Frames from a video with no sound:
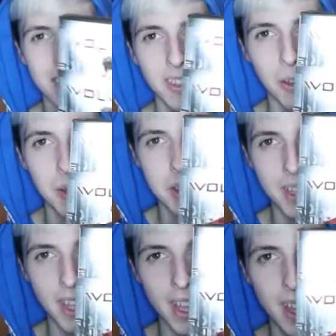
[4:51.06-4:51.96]
Not watched
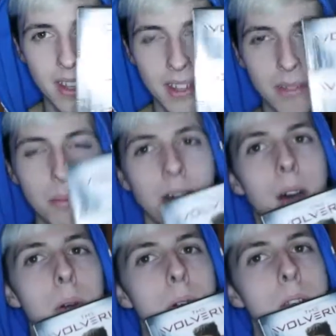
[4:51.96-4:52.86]
it yet, but I
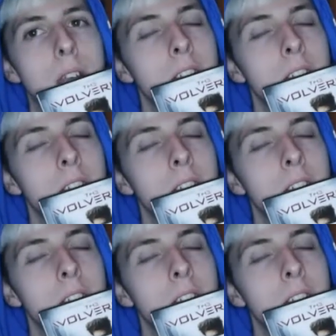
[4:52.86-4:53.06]
will do.